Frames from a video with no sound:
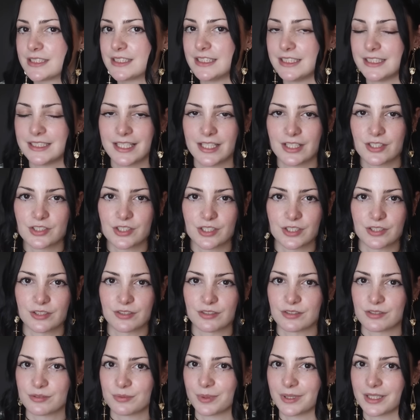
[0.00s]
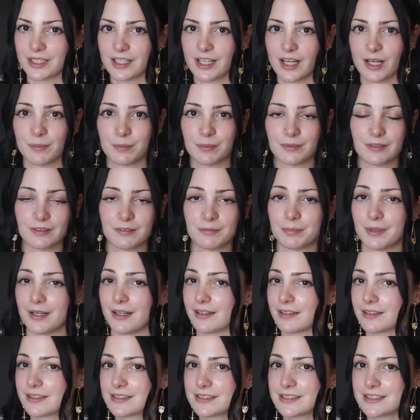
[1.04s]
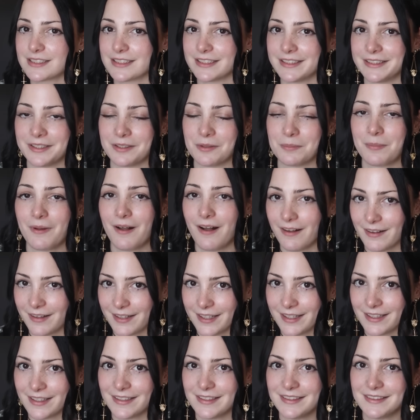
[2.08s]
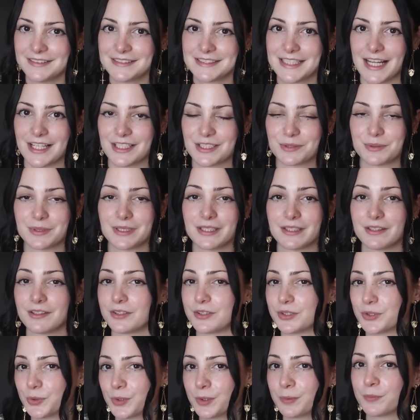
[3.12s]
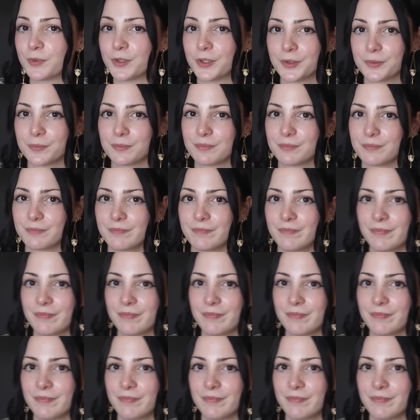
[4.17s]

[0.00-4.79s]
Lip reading: teenagers with a couple of bucks in their pocket tattooing in their dorm room.